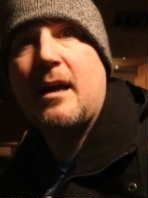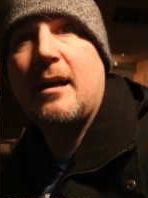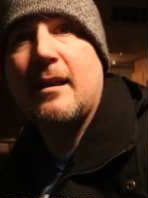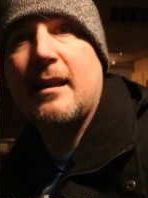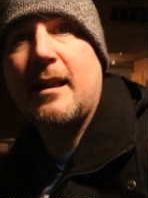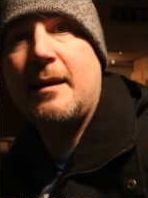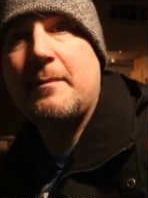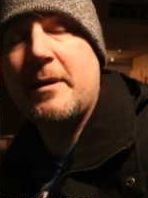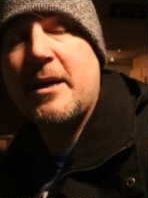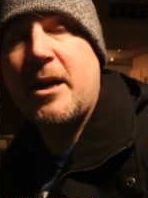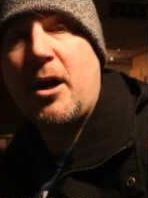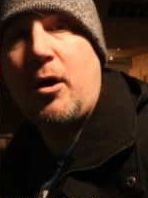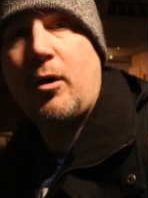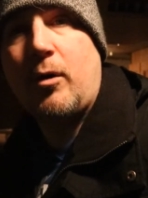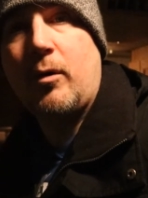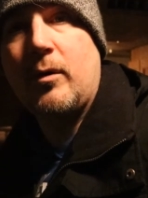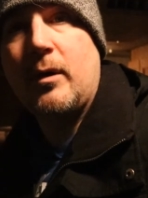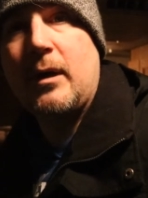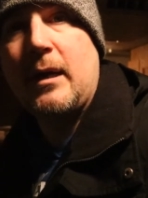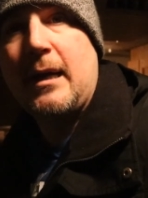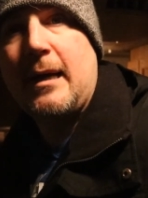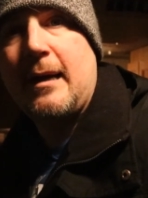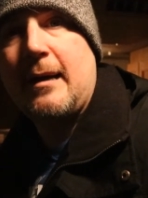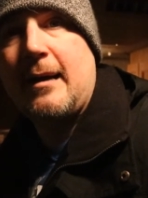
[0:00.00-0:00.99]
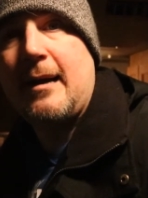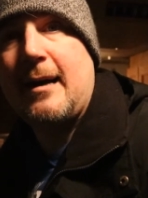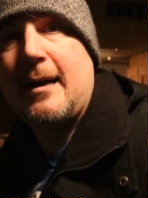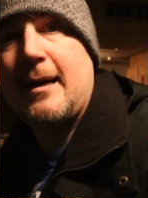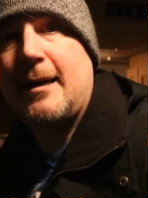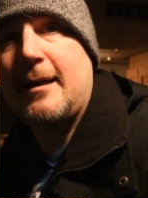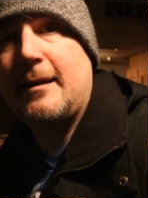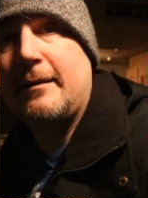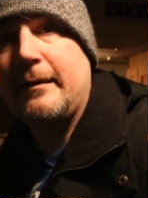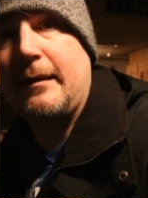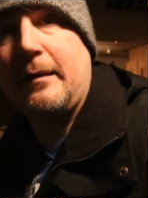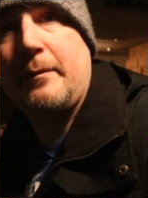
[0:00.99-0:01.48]
Let me know.
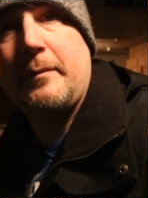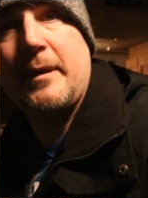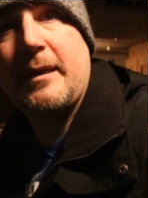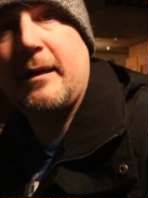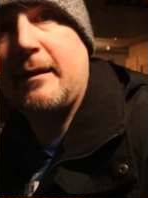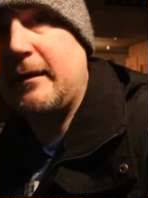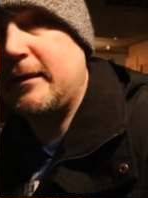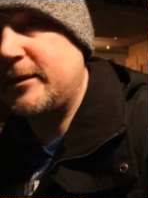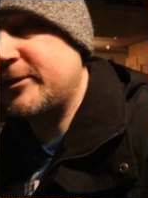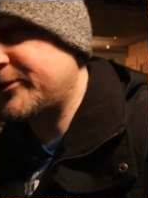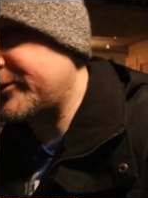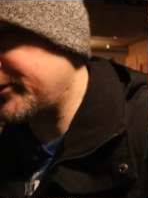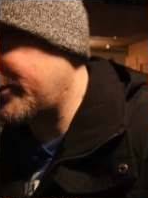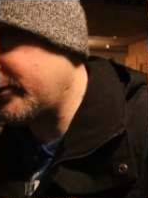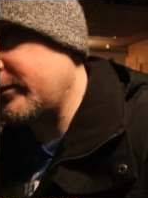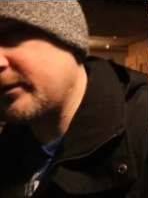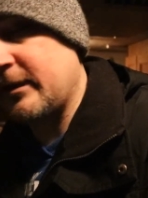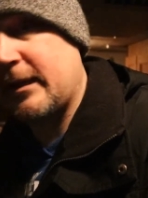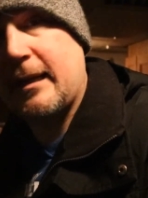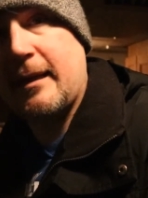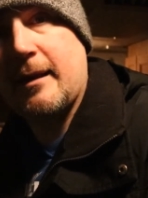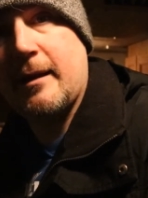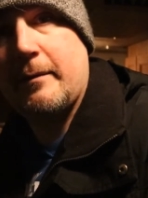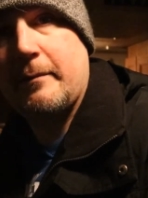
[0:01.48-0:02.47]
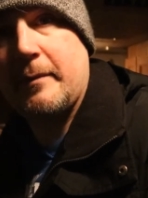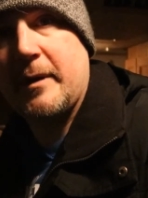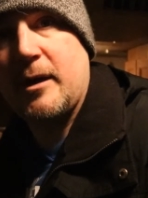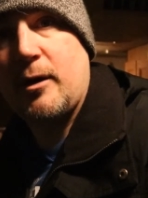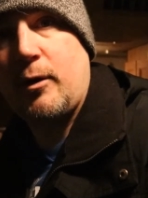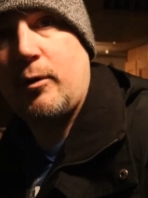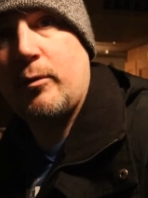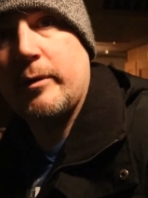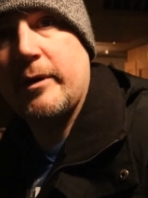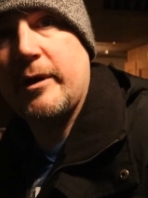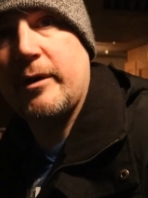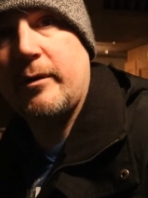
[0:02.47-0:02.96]
Certainly let me
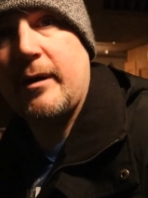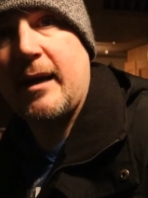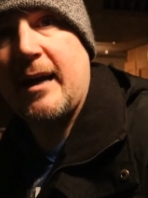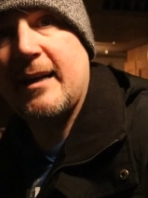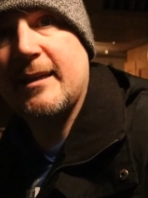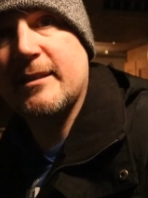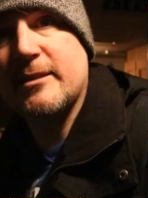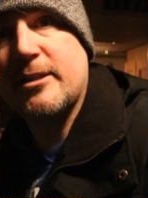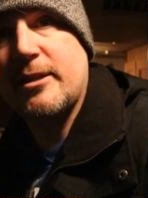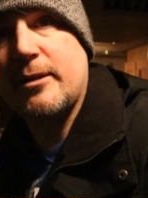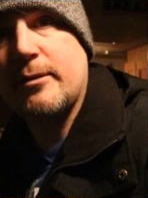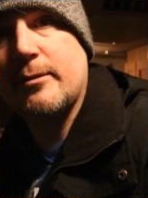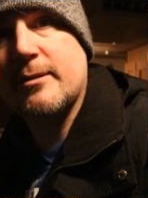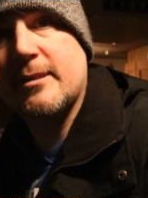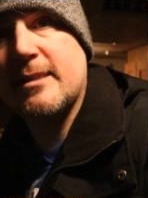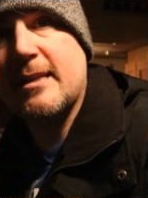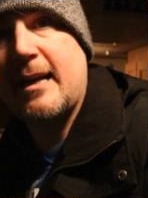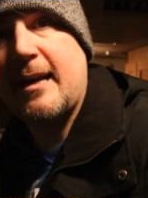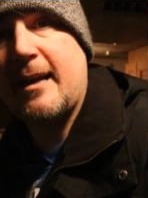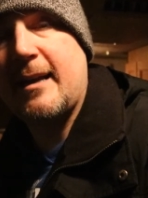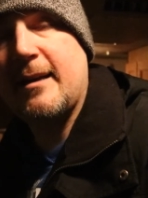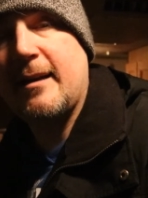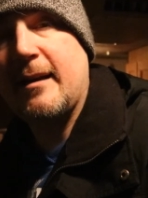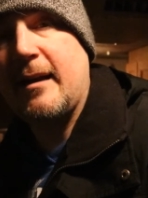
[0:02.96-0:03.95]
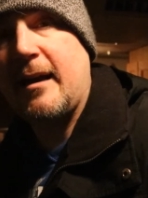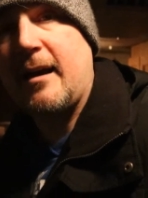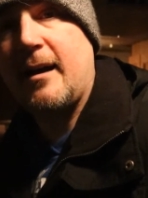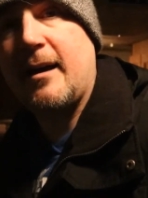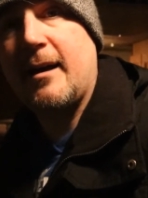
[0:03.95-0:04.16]
know what you guys use, and